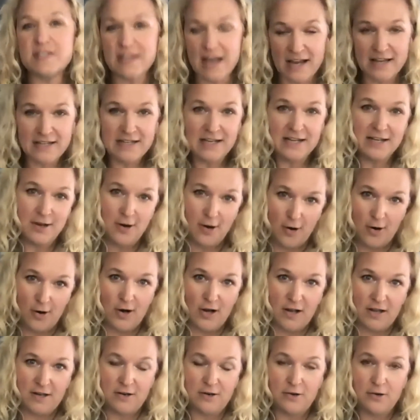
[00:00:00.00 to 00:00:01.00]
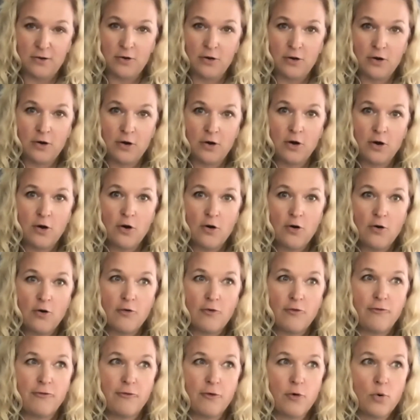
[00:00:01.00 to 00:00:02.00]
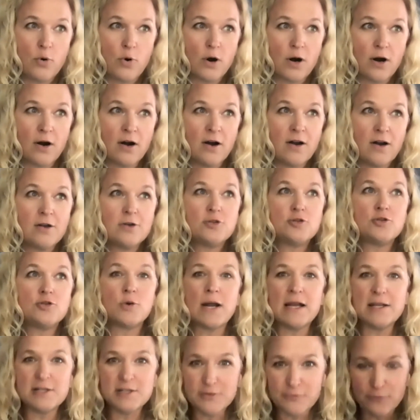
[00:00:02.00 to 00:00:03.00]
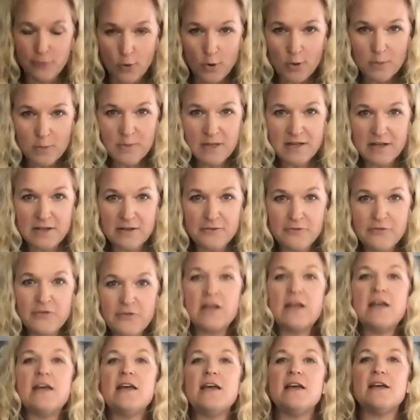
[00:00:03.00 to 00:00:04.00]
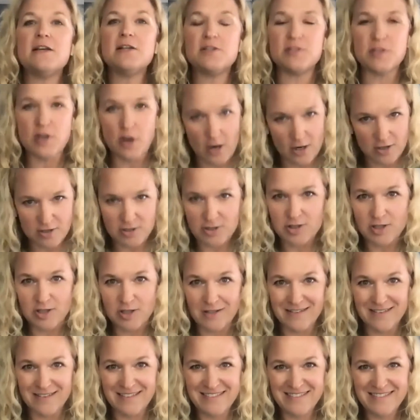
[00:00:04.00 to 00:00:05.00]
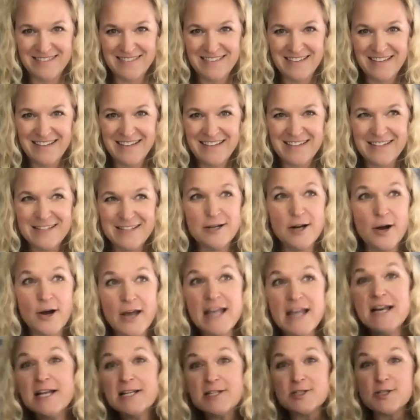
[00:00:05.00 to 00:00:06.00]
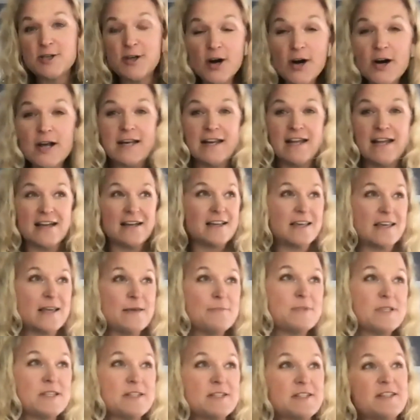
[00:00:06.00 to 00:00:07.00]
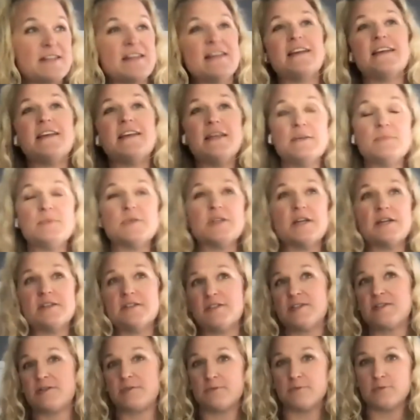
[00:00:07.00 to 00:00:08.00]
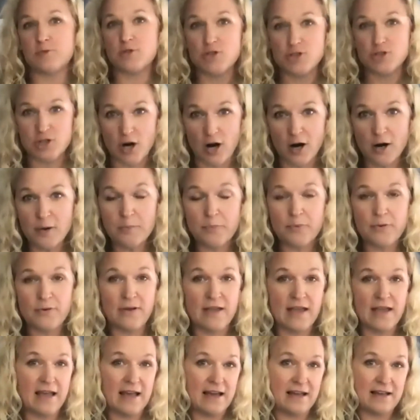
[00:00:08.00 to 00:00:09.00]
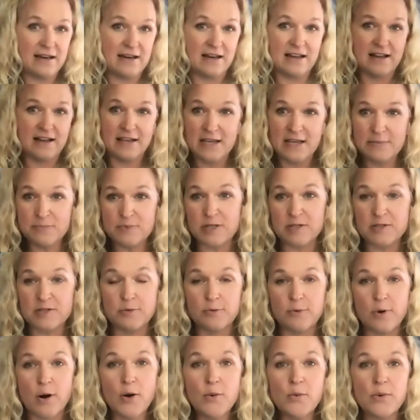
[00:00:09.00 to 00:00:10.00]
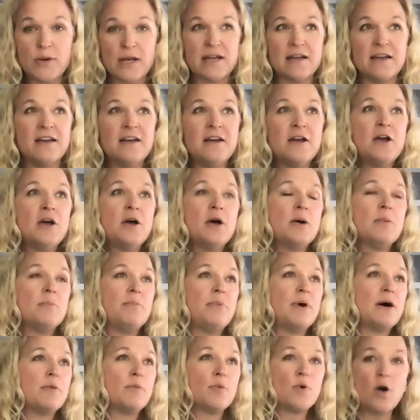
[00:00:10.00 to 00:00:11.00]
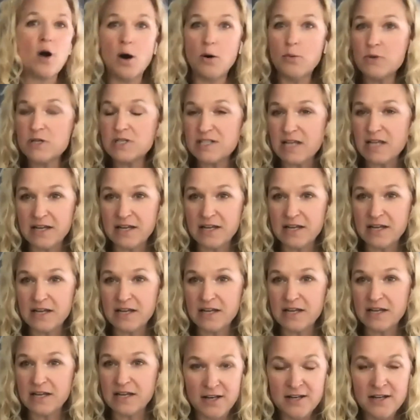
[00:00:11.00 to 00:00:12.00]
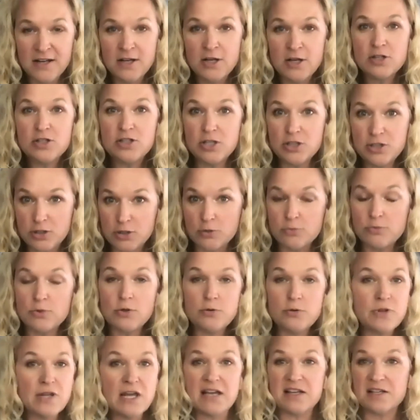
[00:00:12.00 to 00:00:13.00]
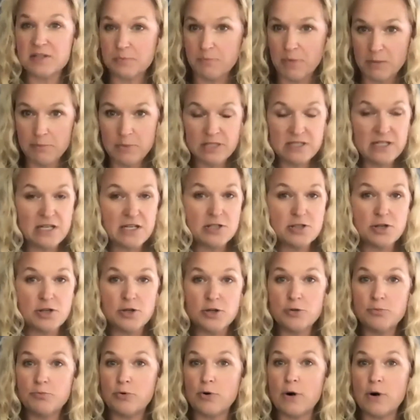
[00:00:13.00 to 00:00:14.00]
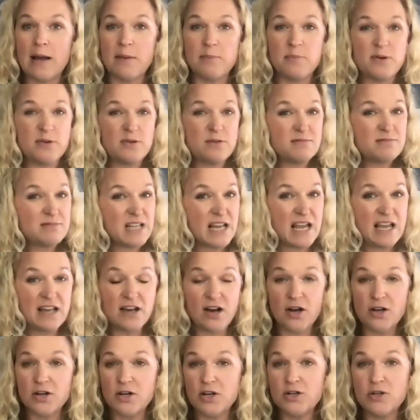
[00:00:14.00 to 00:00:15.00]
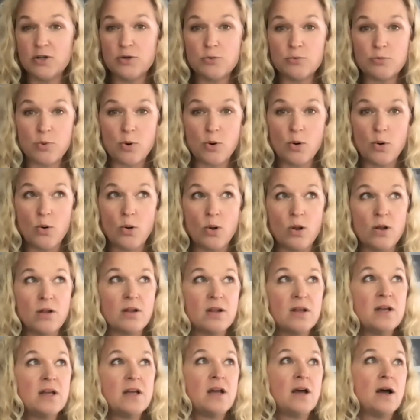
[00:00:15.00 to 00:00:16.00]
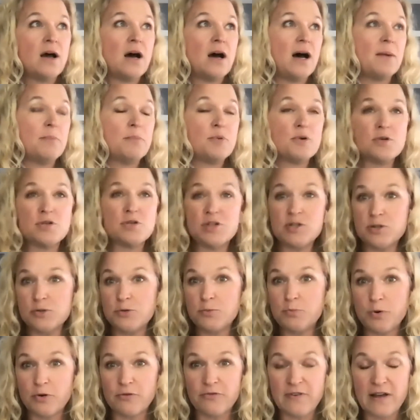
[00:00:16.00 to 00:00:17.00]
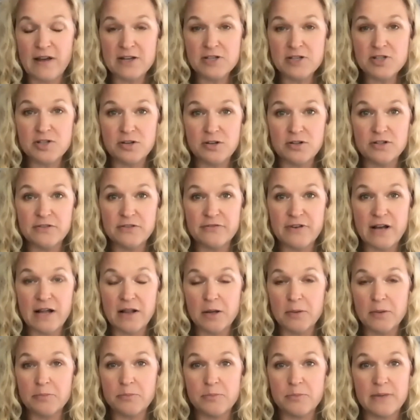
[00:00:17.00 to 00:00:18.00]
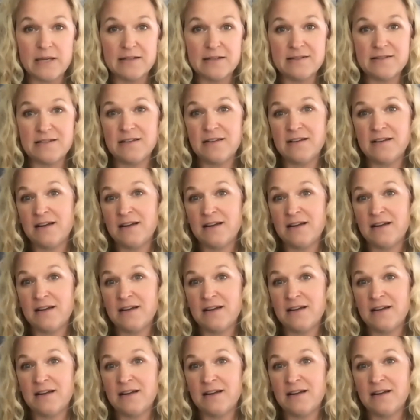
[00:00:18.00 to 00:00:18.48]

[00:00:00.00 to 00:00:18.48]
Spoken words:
signing on for transformative exhaustion. You know, and it's good. It keeps us sharp and it keeps us growing, but we're always signing on to do new things, maybe teach a new prep, take on a new role, pursue professional development,